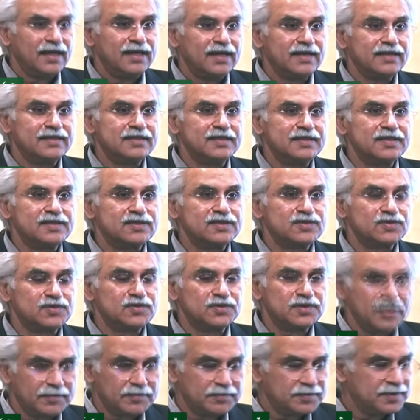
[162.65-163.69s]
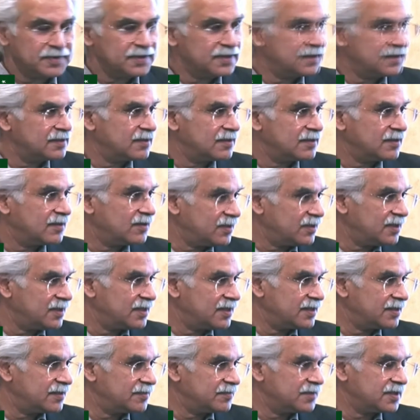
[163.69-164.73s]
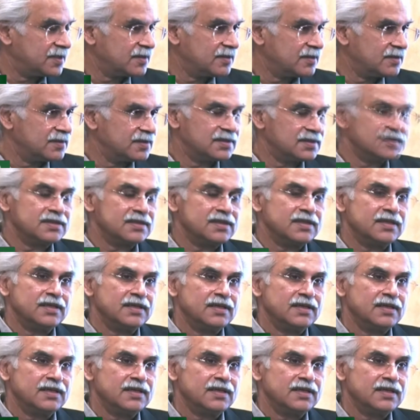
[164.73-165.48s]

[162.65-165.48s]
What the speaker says: And this could happen only because